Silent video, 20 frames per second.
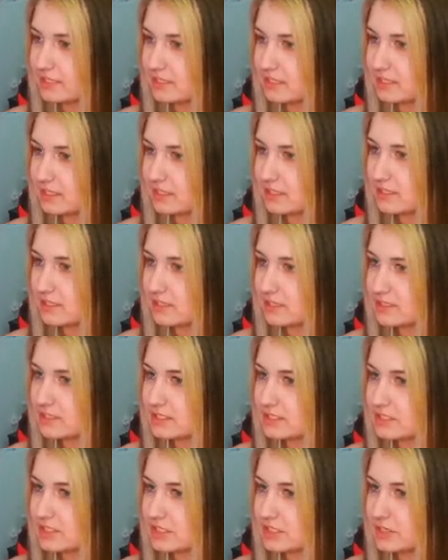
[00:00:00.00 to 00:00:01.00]
uh, let's
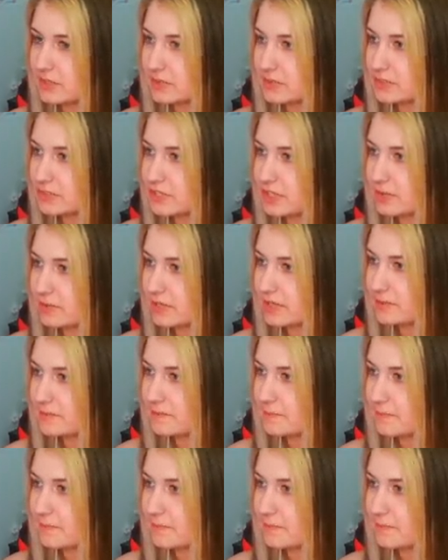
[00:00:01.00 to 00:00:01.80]
continue, shall we?